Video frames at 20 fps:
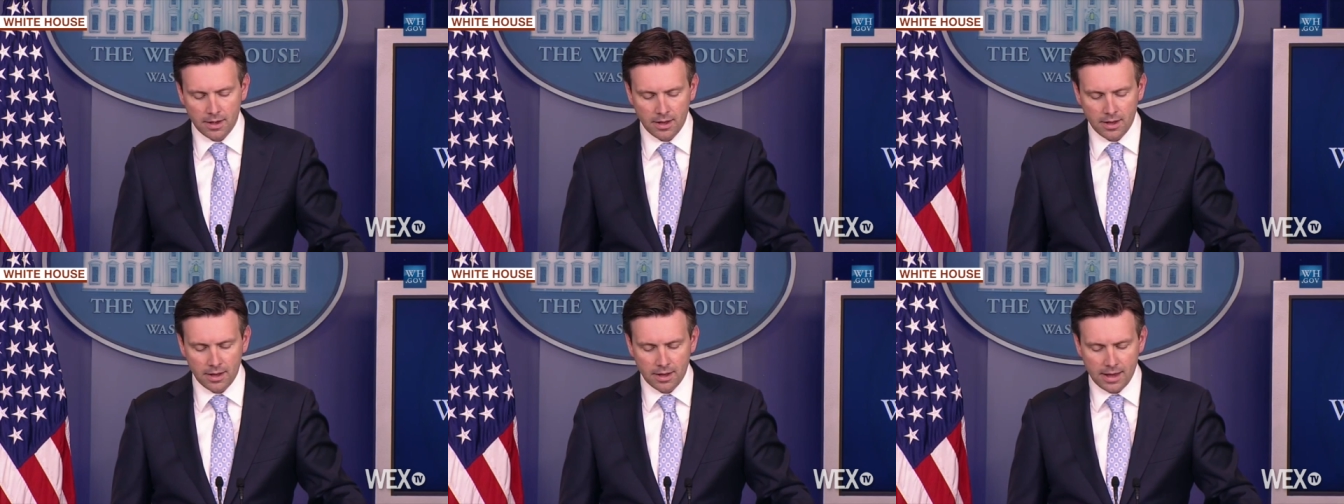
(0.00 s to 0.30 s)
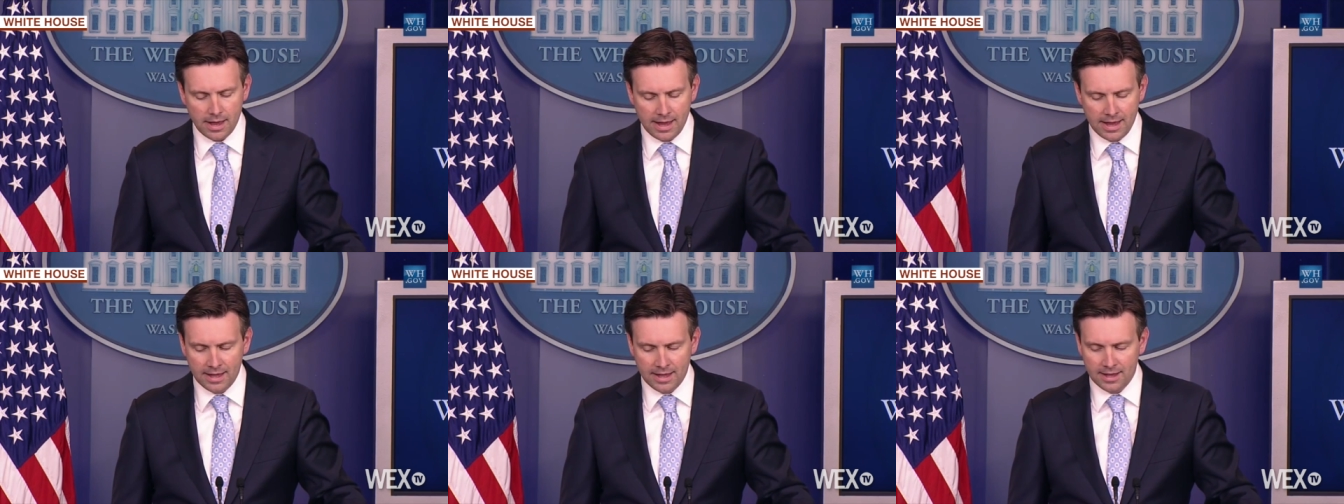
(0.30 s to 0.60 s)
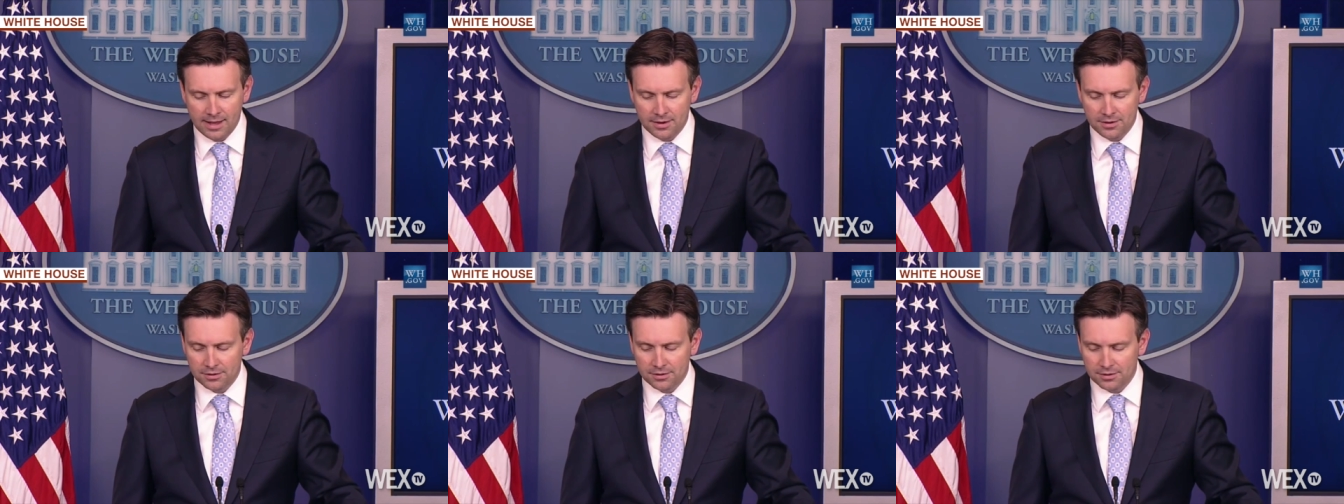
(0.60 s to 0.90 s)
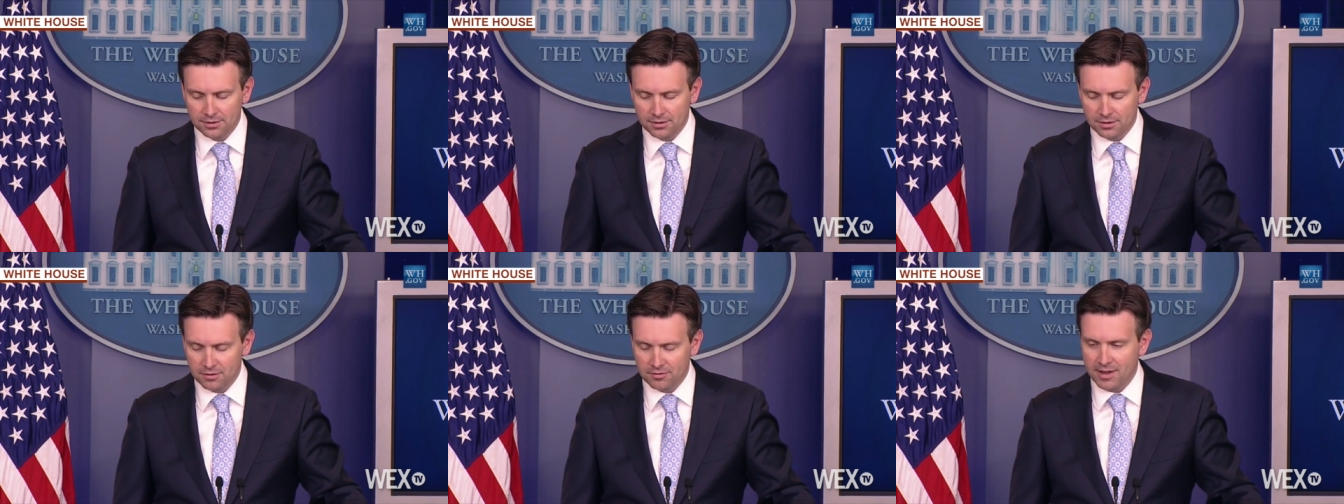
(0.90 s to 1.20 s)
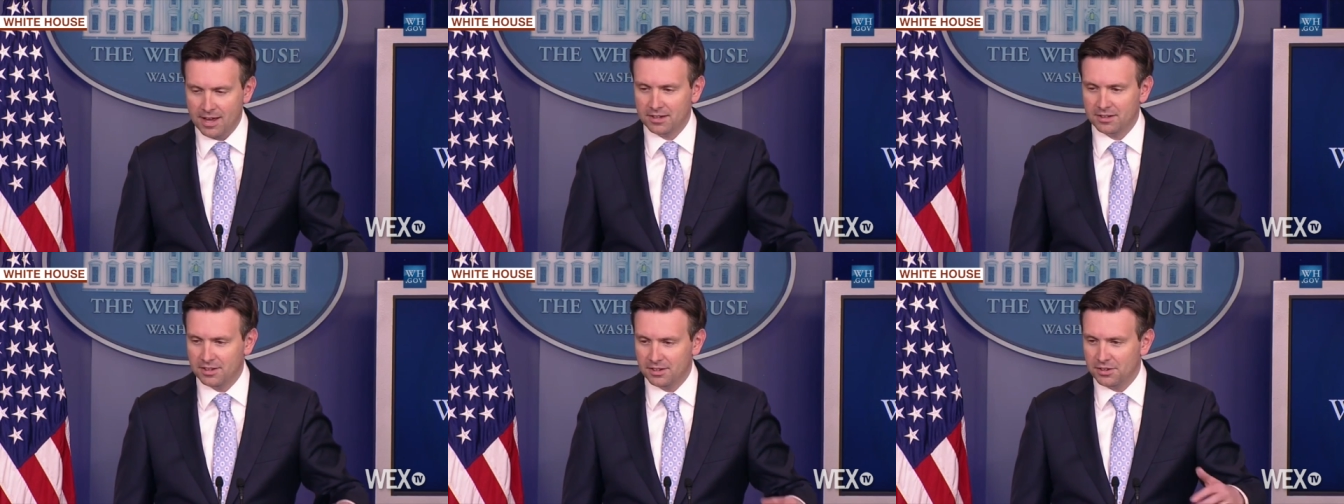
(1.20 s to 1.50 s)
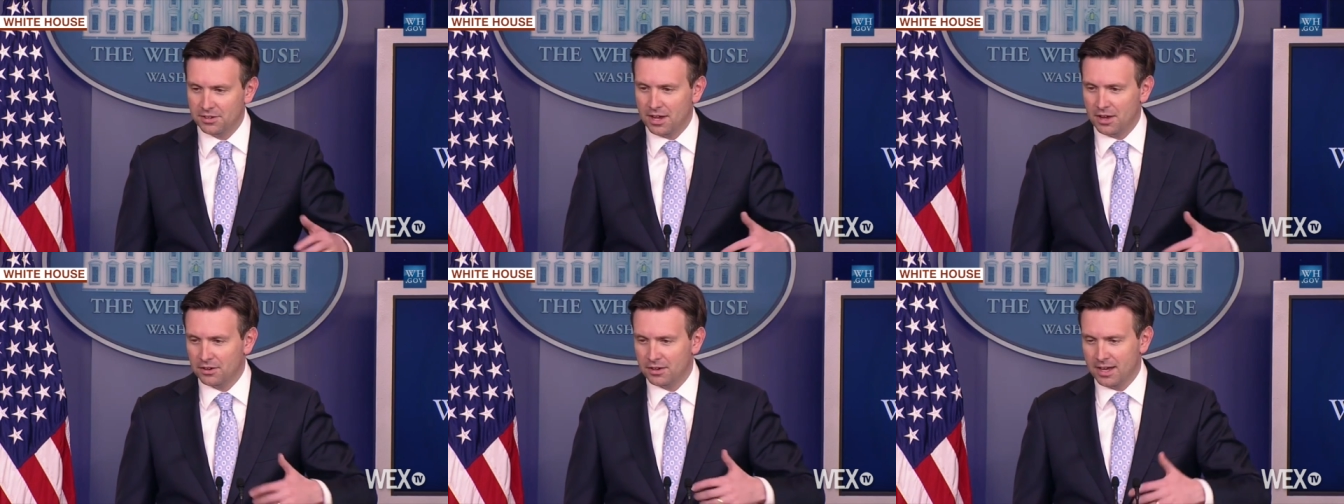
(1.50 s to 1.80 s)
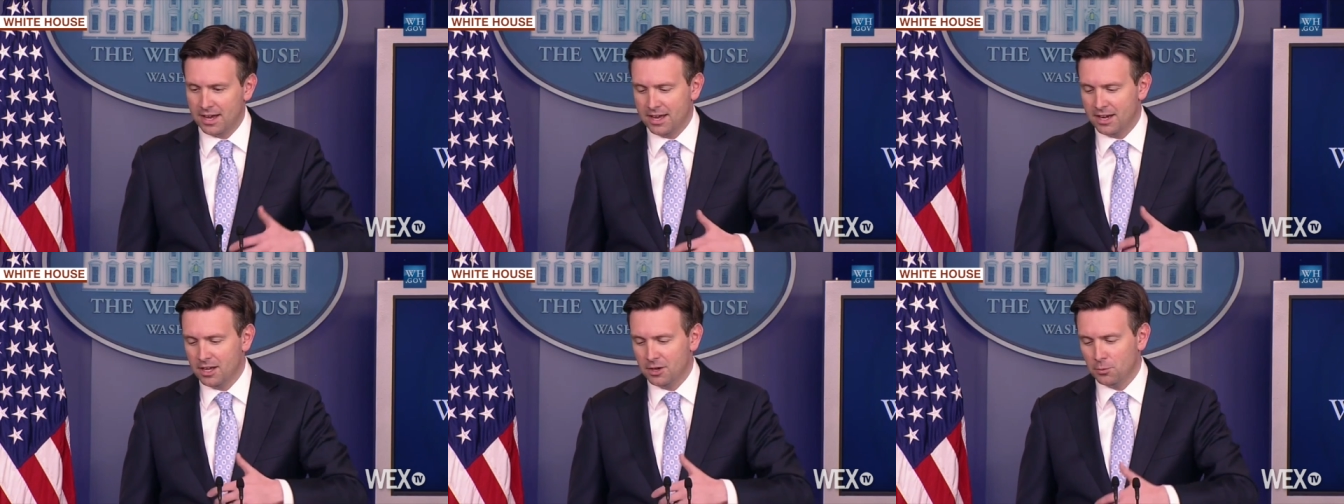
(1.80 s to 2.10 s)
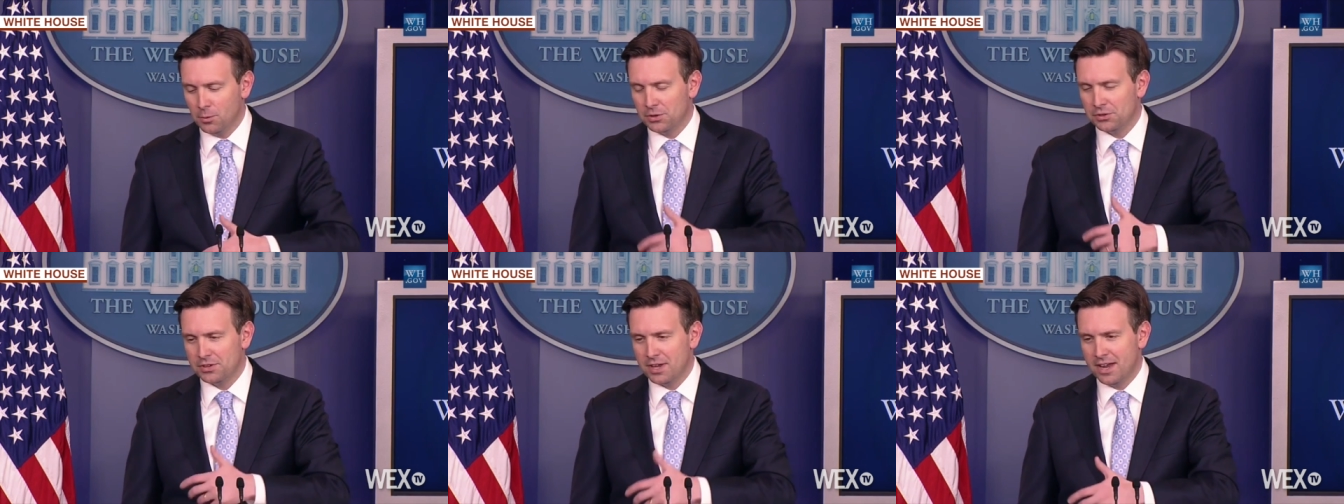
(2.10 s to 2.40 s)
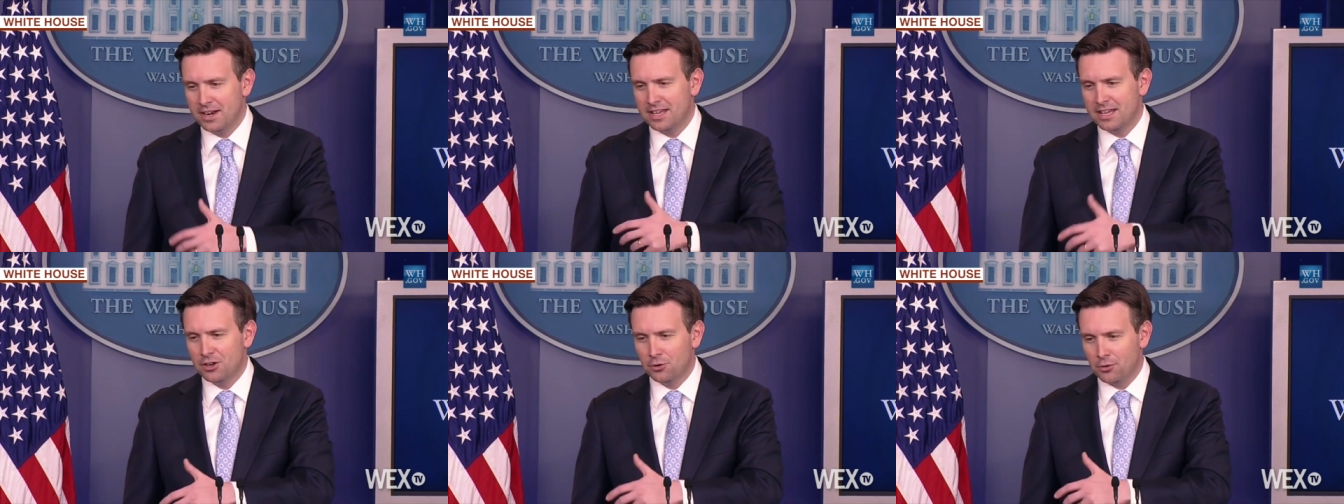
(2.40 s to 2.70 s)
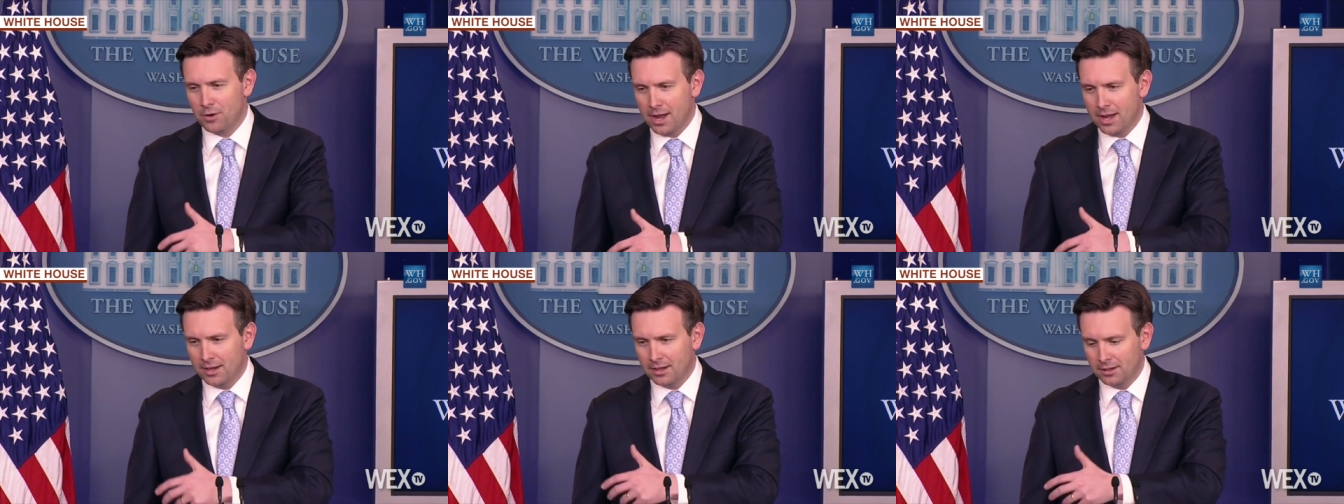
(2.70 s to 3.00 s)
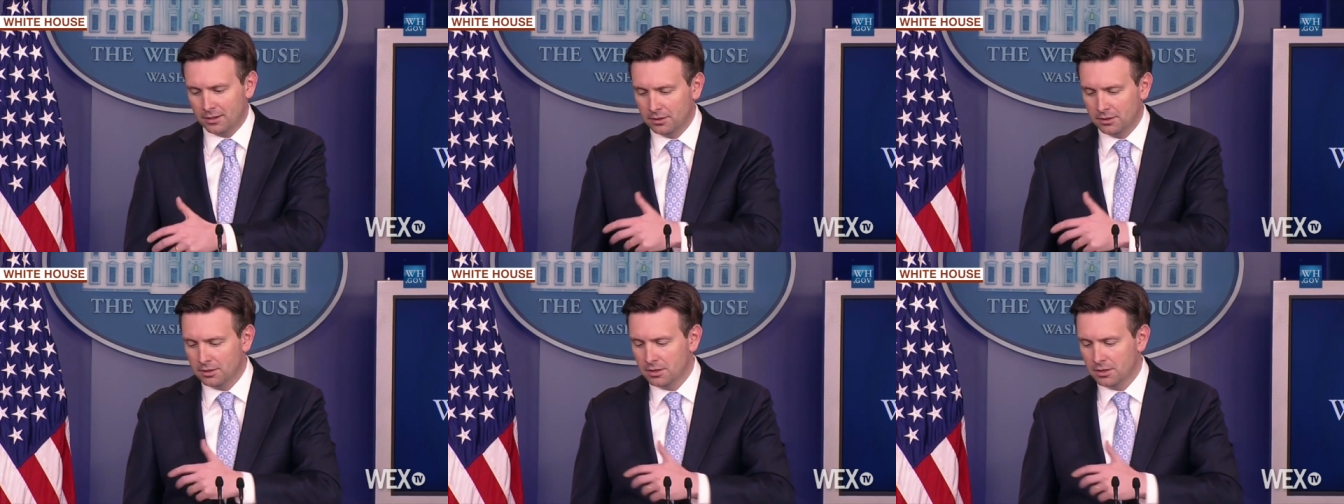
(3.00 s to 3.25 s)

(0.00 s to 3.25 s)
Uh, and the fact is, Al Qaeda was not in Iraq